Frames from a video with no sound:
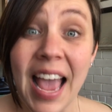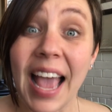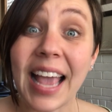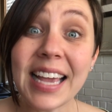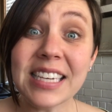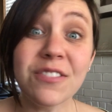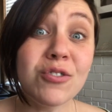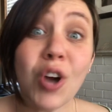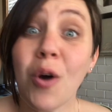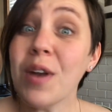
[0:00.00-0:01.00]
And if
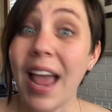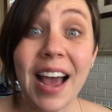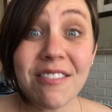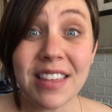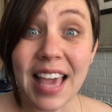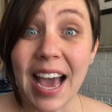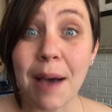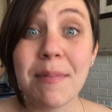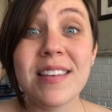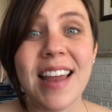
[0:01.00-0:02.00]
you don't have the
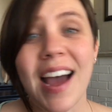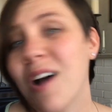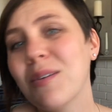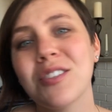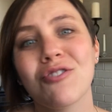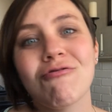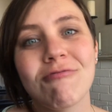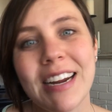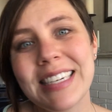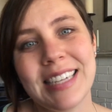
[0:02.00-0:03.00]
app, now is a
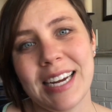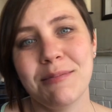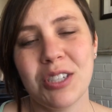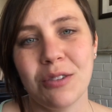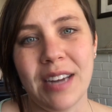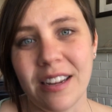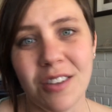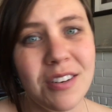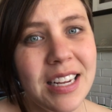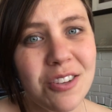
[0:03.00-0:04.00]
great time to go
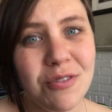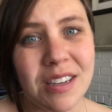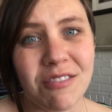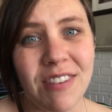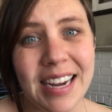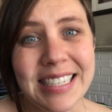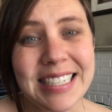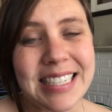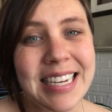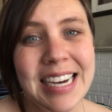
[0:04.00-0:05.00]
download it. You can find
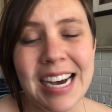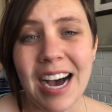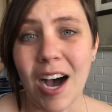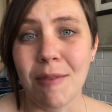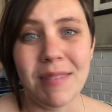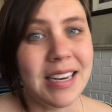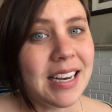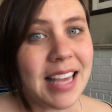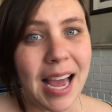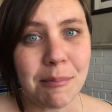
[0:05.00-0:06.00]
it um, in
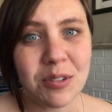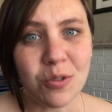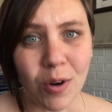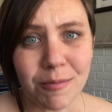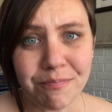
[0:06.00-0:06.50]
any app store.